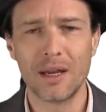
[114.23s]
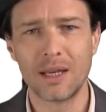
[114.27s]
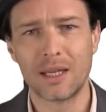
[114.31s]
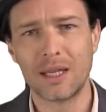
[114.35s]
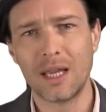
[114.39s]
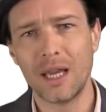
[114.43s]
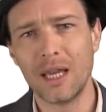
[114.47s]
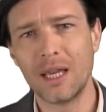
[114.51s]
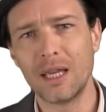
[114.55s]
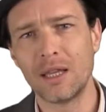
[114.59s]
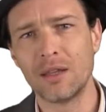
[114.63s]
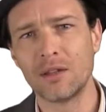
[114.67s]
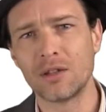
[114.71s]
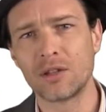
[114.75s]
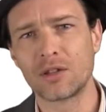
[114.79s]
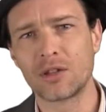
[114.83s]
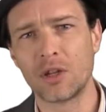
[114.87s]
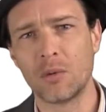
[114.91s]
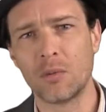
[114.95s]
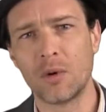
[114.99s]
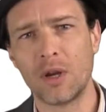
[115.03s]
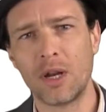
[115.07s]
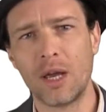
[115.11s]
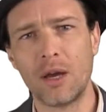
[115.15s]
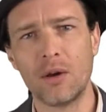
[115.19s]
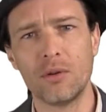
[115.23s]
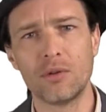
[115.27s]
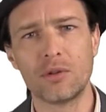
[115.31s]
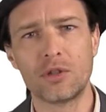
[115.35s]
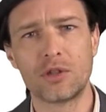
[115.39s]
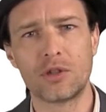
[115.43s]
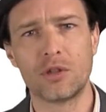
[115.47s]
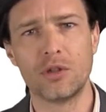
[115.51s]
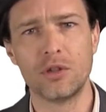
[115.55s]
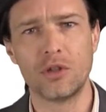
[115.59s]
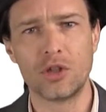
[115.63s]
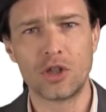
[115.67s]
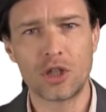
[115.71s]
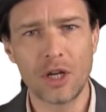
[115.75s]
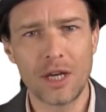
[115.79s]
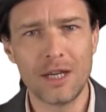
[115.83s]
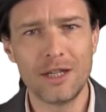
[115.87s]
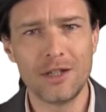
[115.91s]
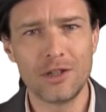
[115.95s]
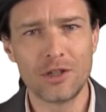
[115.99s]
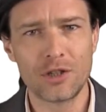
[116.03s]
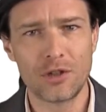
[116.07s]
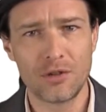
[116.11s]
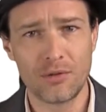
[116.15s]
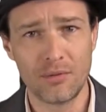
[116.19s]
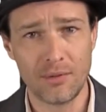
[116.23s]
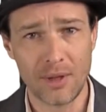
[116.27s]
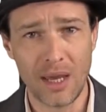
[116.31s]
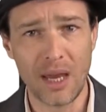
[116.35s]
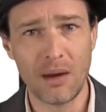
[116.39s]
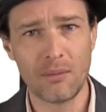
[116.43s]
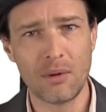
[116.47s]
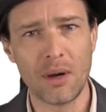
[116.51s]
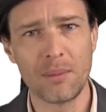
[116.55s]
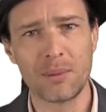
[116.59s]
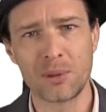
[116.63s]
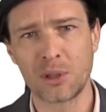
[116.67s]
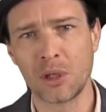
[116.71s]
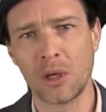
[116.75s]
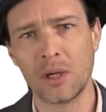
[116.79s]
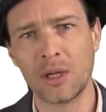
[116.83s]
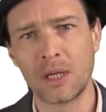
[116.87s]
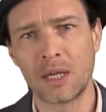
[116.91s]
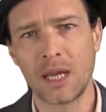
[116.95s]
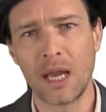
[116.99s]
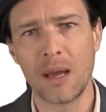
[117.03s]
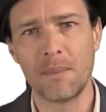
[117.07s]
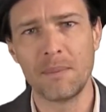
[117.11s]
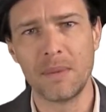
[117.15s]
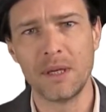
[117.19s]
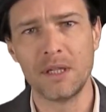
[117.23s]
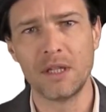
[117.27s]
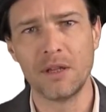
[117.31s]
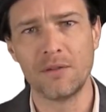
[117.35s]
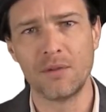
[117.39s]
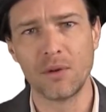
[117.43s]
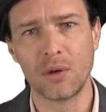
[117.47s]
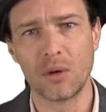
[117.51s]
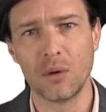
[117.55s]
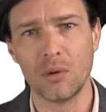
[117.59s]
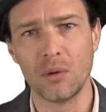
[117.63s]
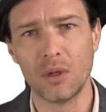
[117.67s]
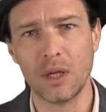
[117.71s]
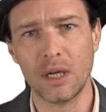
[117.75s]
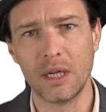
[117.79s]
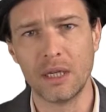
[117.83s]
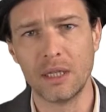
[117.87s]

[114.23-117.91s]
getting someone else to change their website can be difficult,